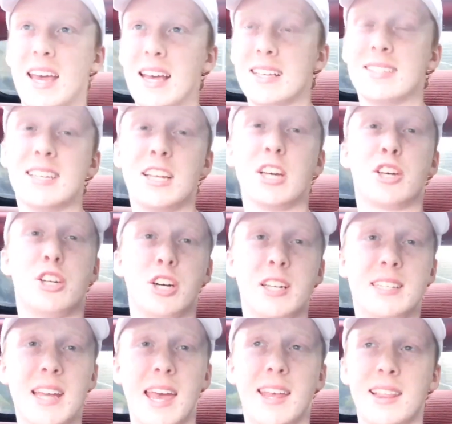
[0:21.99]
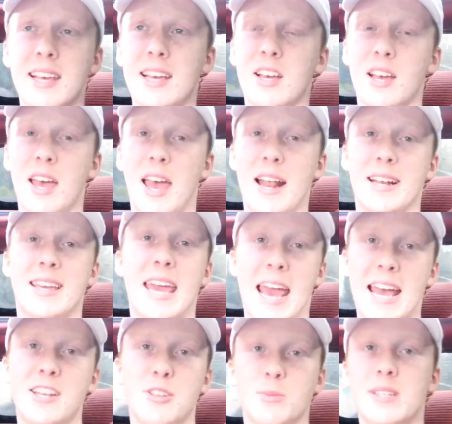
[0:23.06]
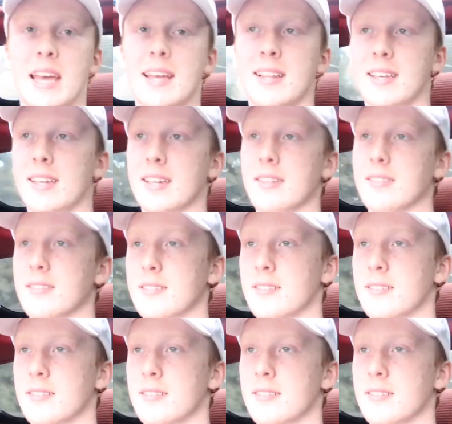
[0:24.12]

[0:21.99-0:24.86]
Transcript: Is it a good daily, and can you daily it?